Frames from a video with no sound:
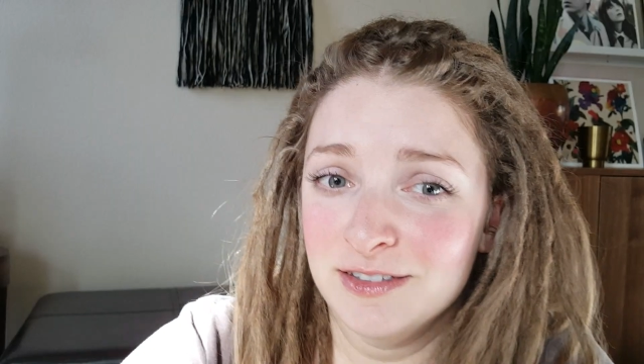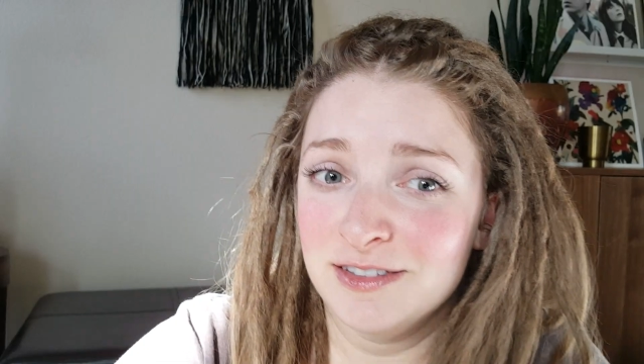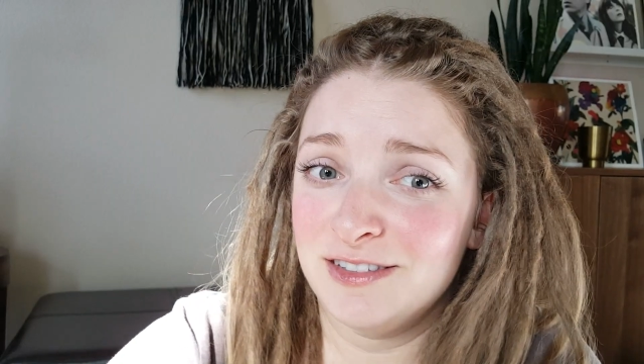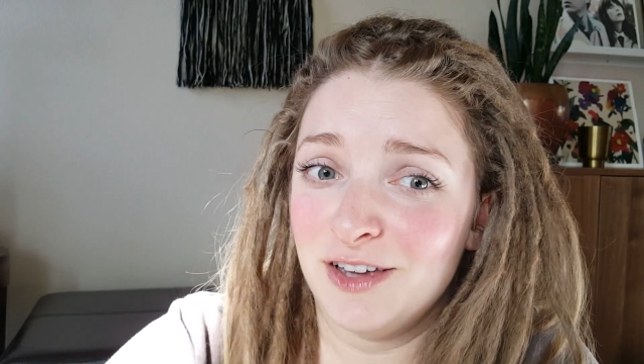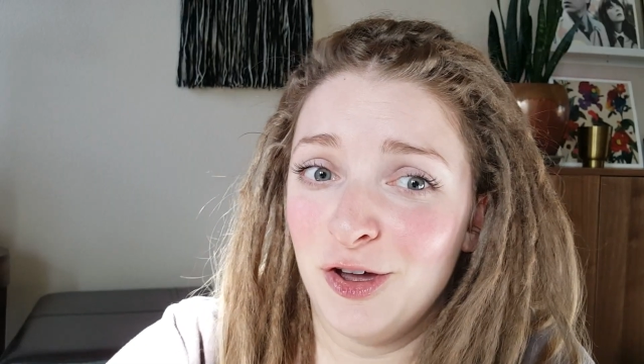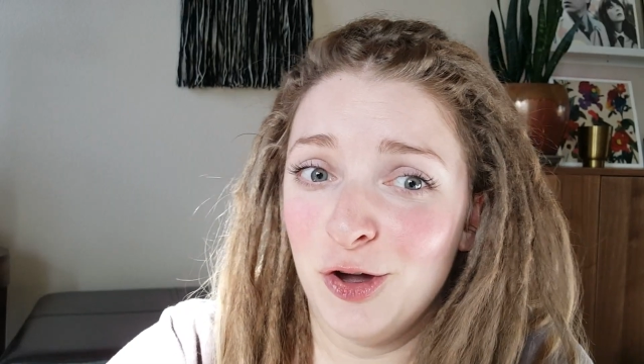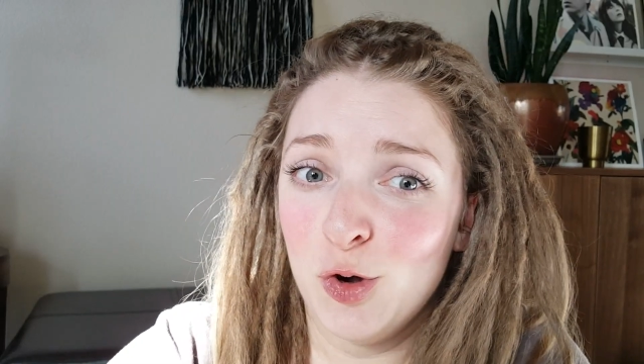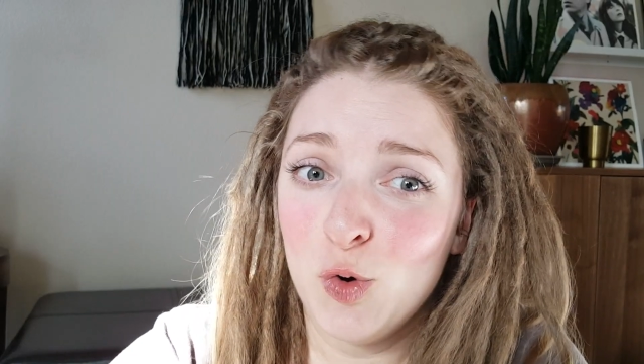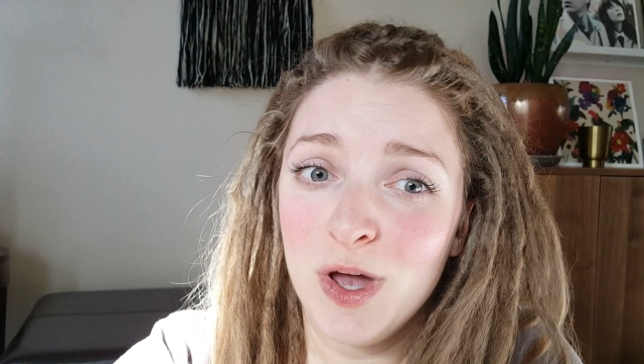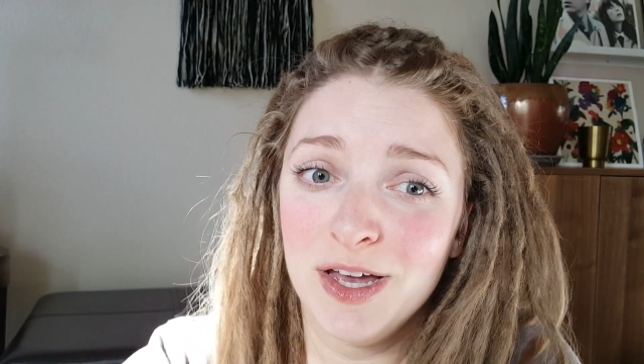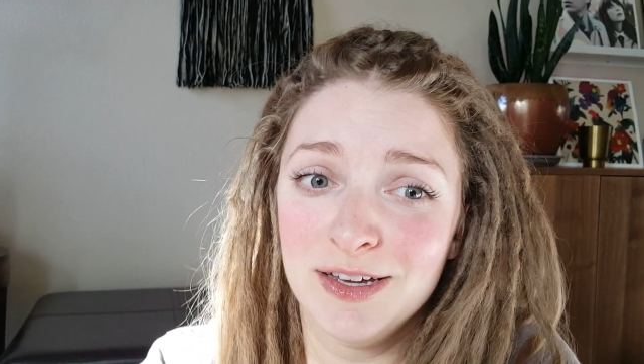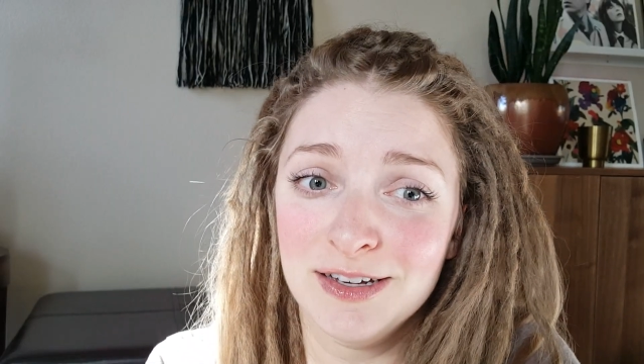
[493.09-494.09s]

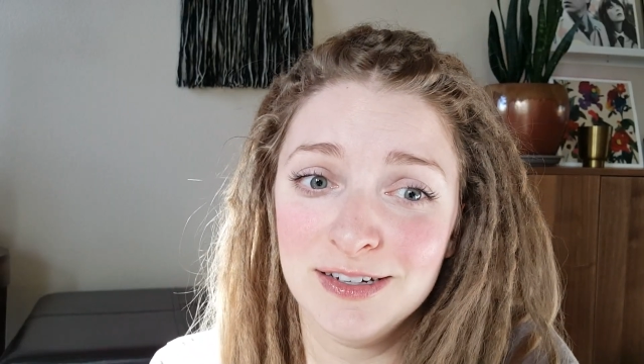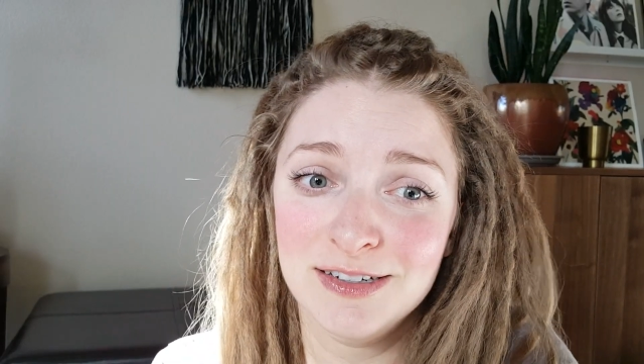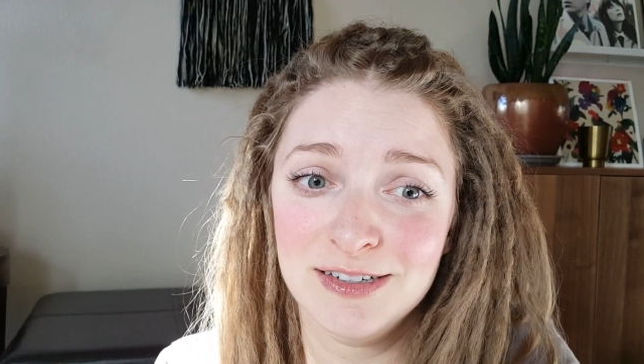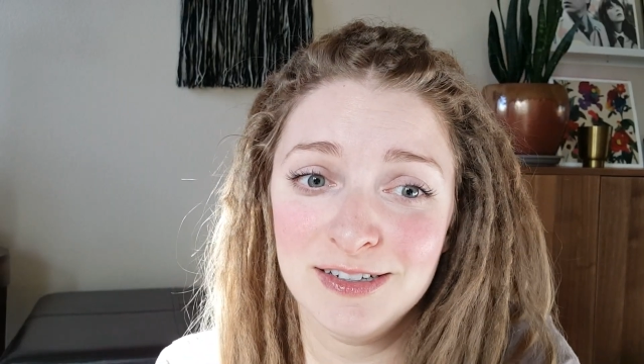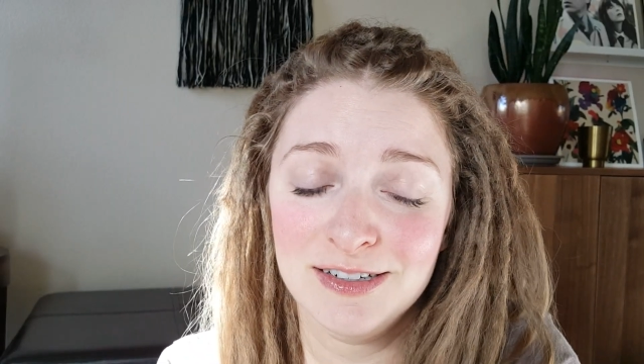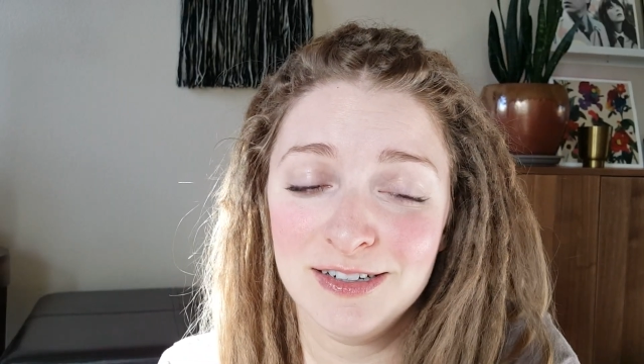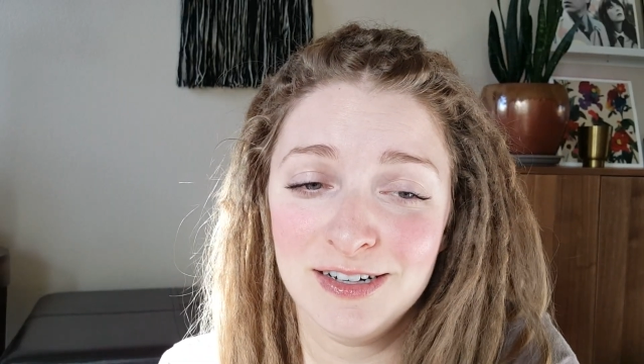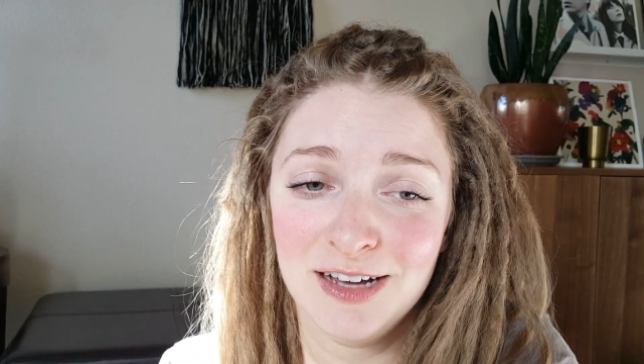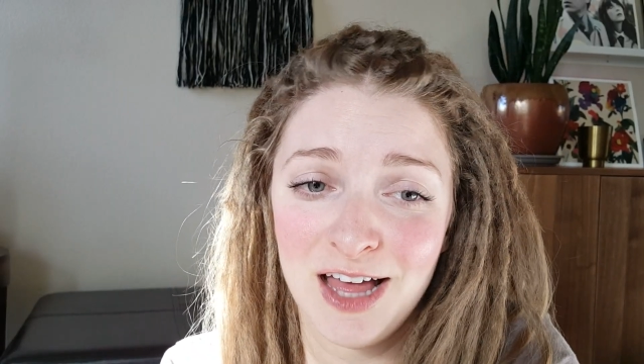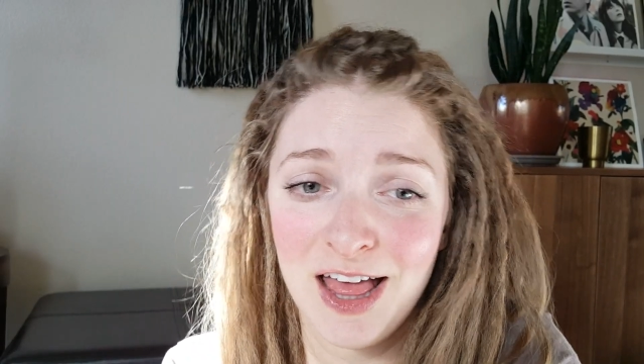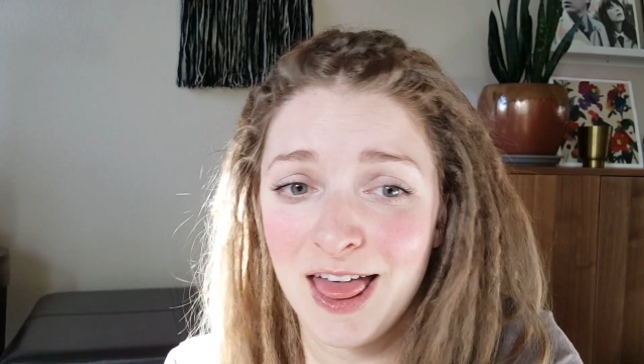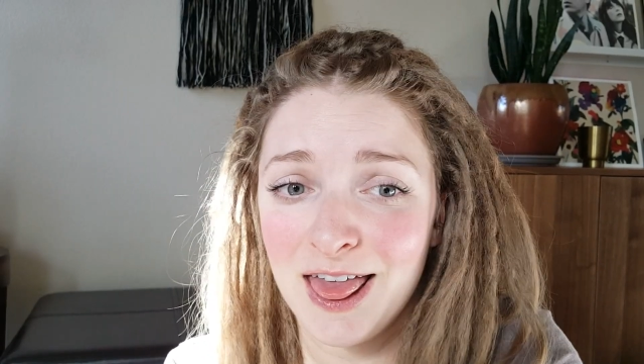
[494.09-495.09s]
So
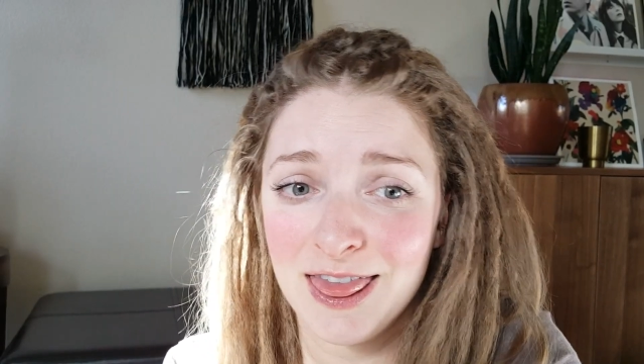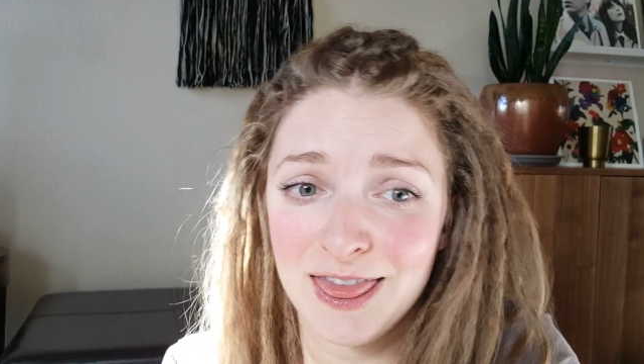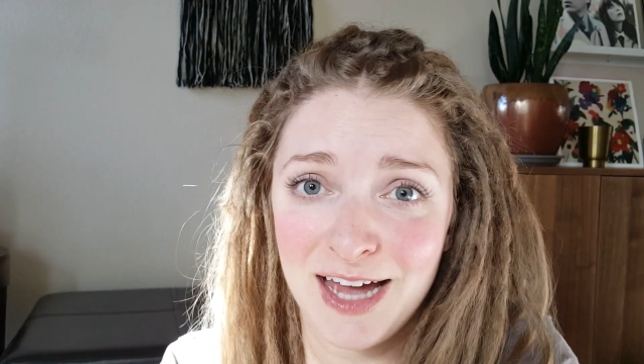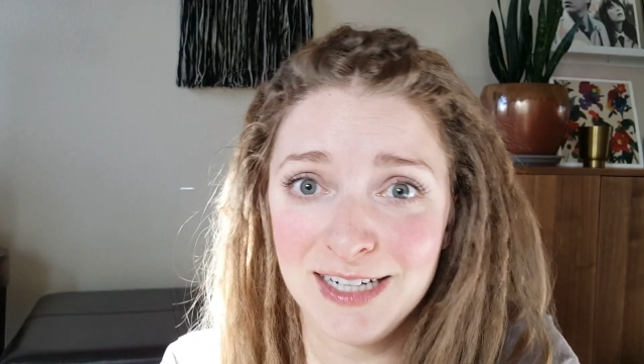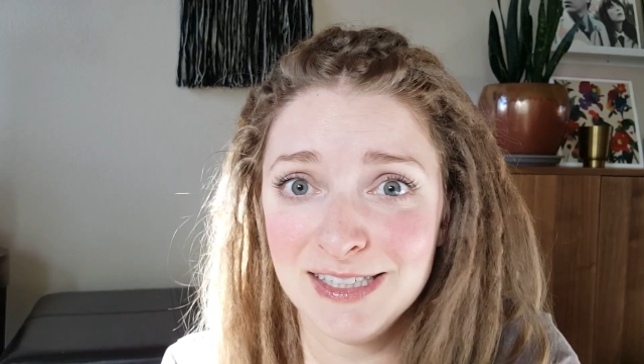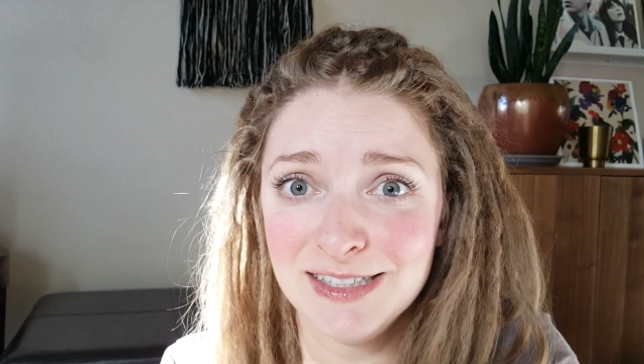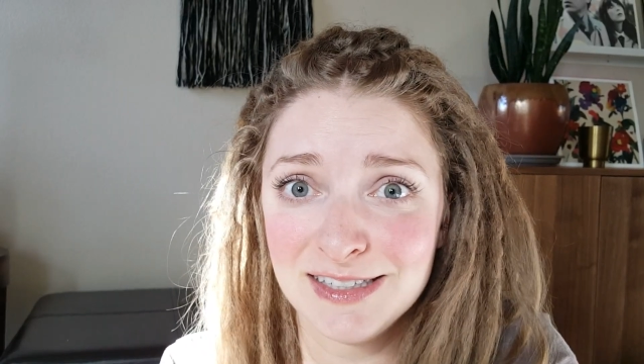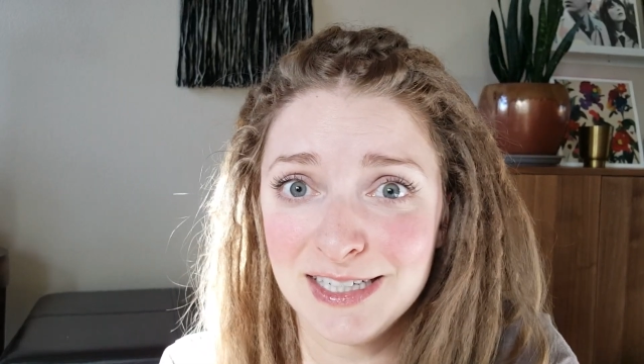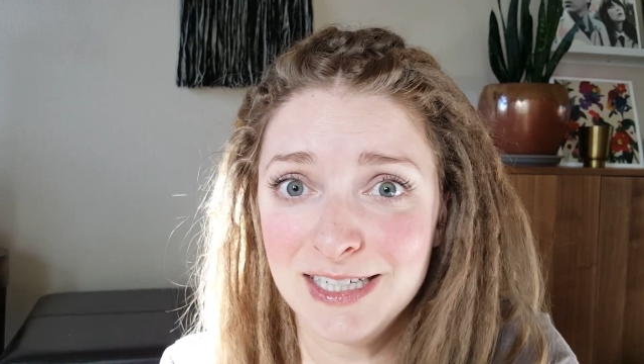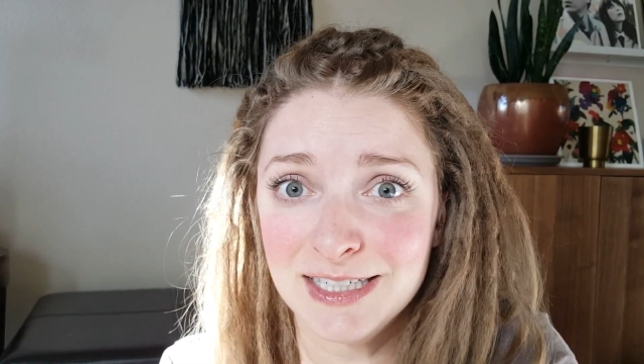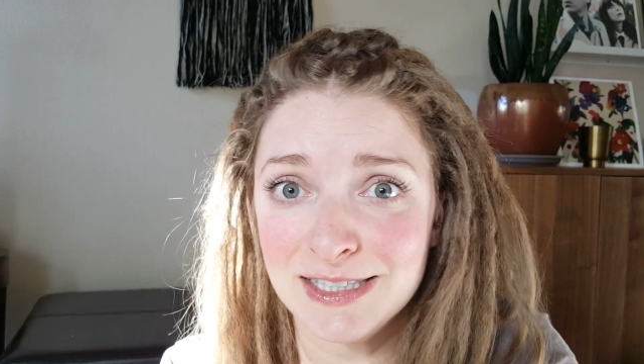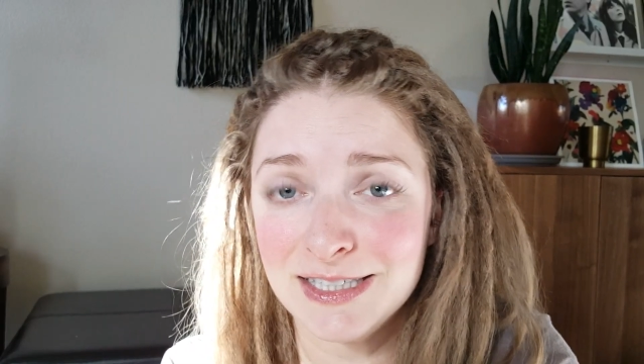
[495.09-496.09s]
that is
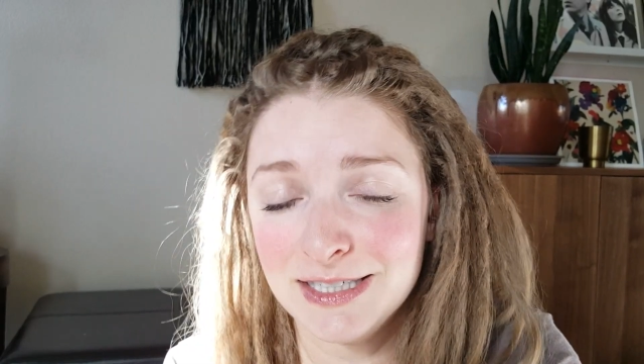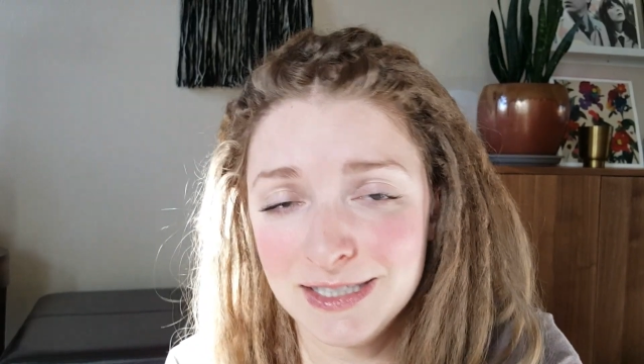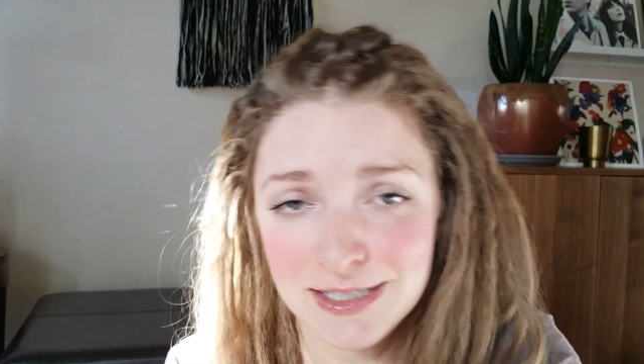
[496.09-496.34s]
it.